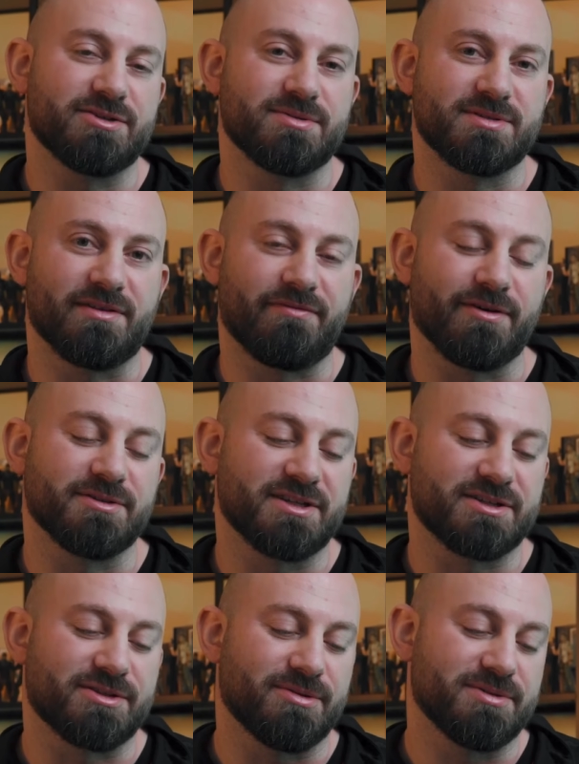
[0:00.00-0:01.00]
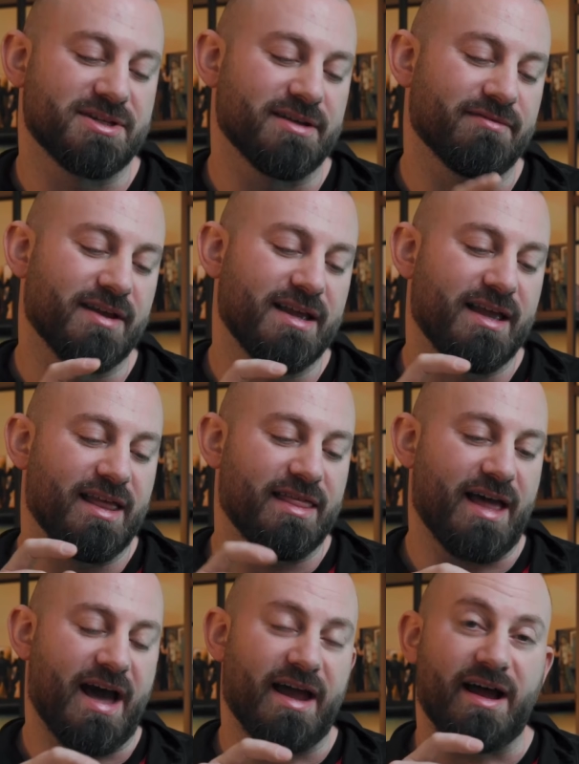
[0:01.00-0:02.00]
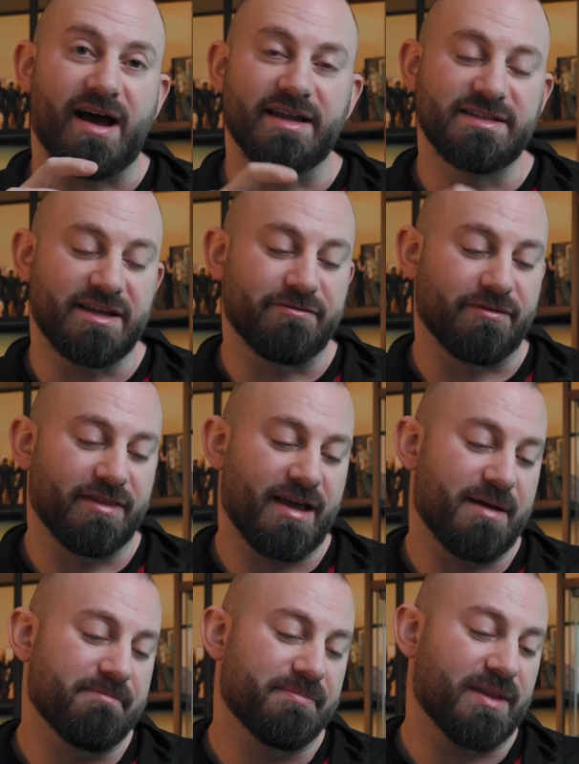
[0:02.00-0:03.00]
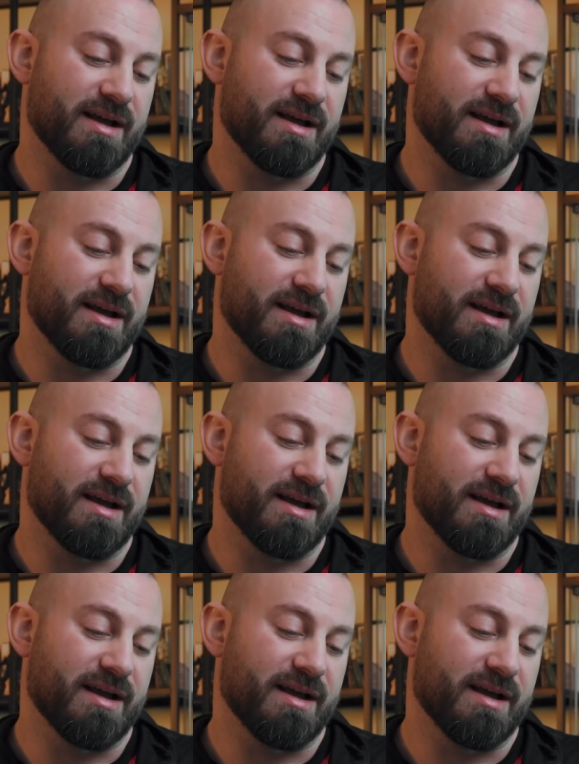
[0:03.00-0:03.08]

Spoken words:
This was the first exclusive that I did for them,